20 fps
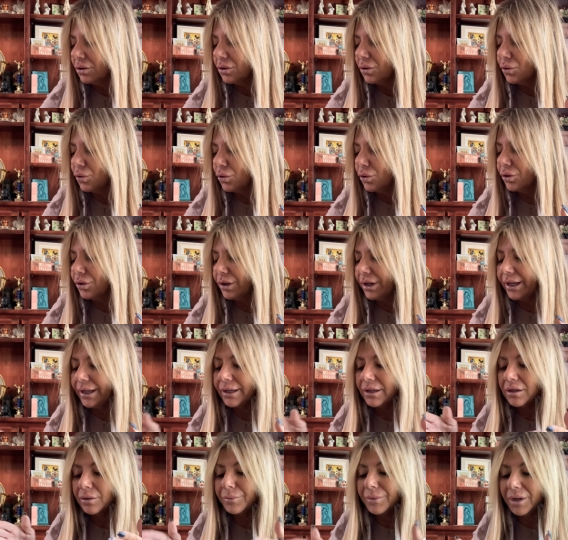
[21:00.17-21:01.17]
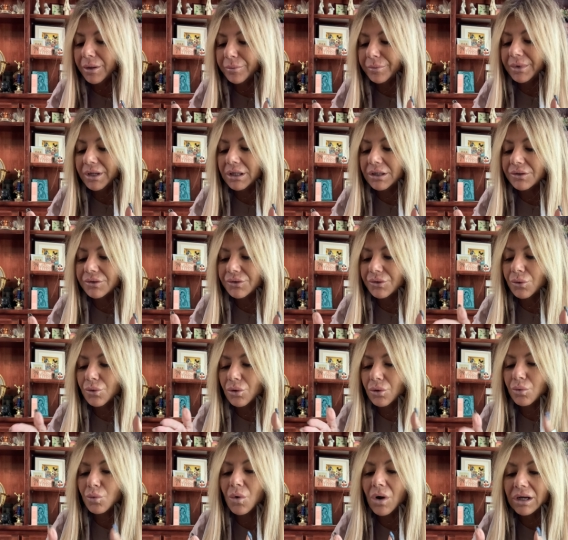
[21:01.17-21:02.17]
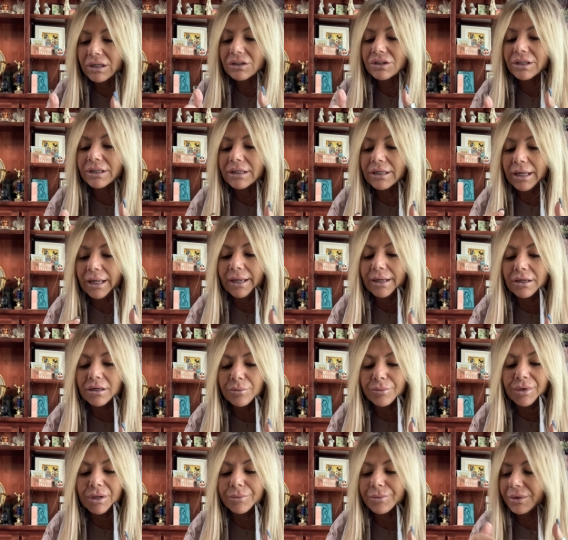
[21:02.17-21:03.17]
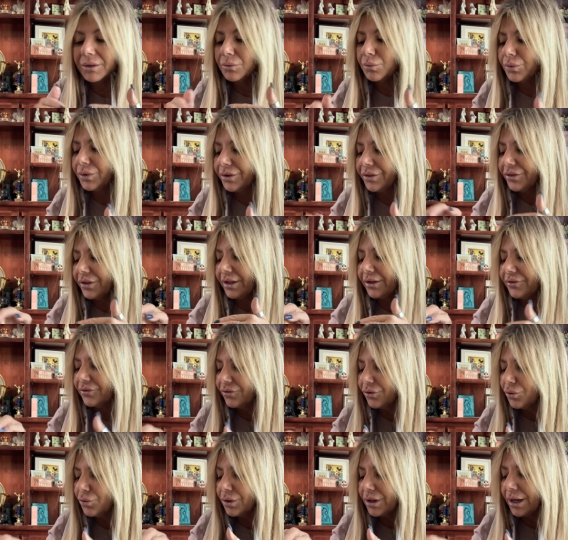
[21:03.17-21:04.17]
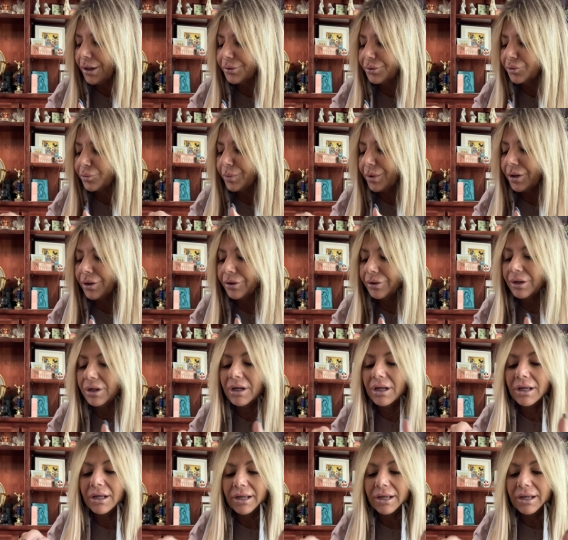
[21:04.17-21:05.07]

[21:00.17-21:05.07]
or a commitment or wanting a commitment with a soul counterpart